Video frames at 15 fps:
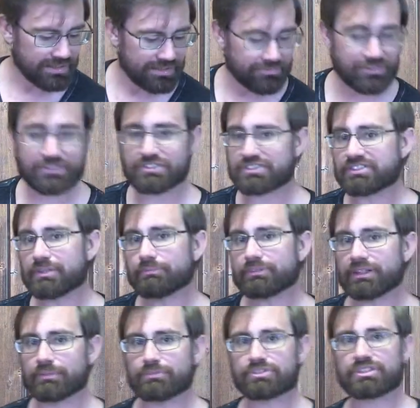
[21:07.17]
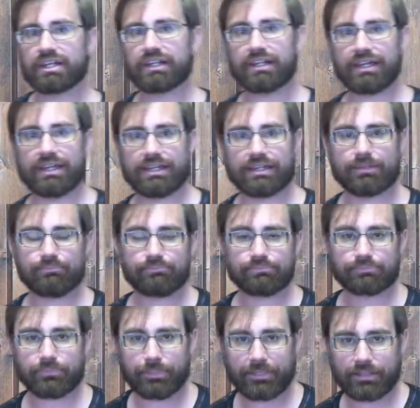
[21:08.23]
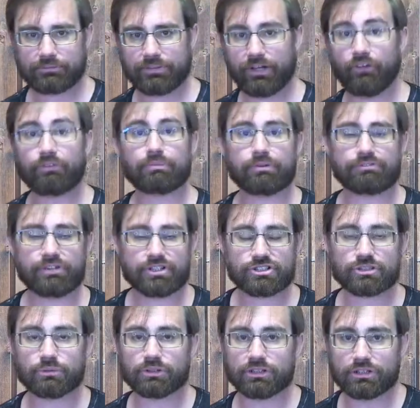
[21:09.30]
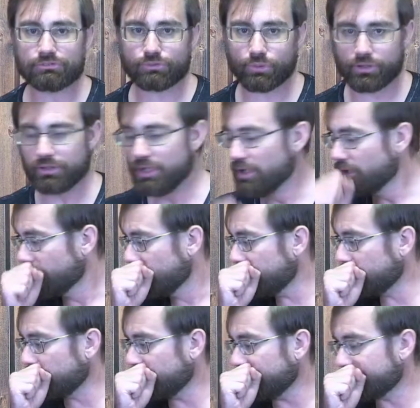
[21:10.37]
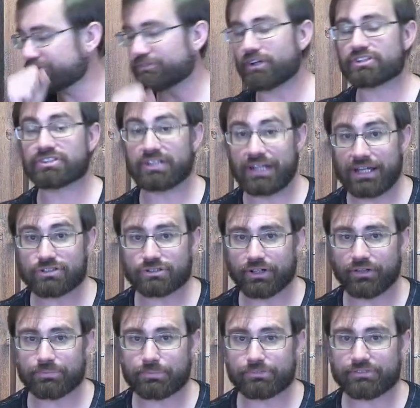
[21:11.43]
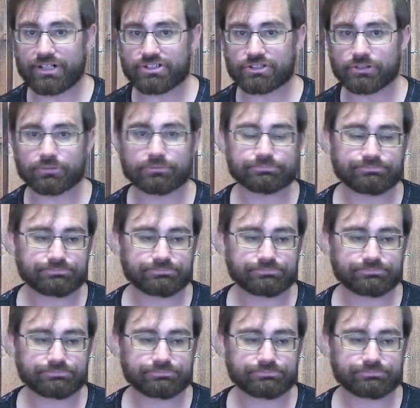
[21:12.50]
of the symptoms that a health professional will look for, as far as a natural health professional,